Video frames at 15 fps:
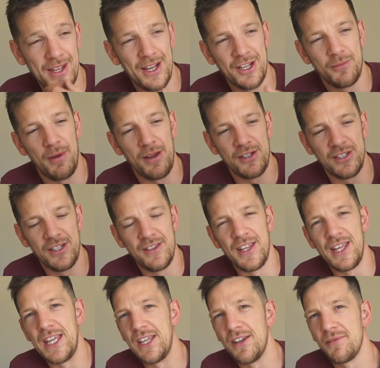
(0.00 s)
and especially in the
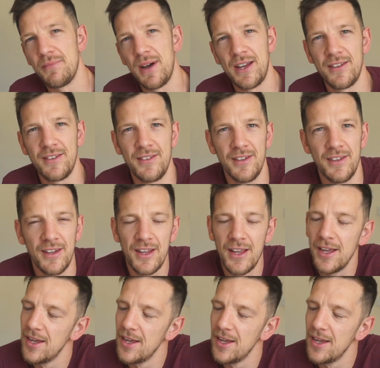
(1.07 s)
heat of Madison.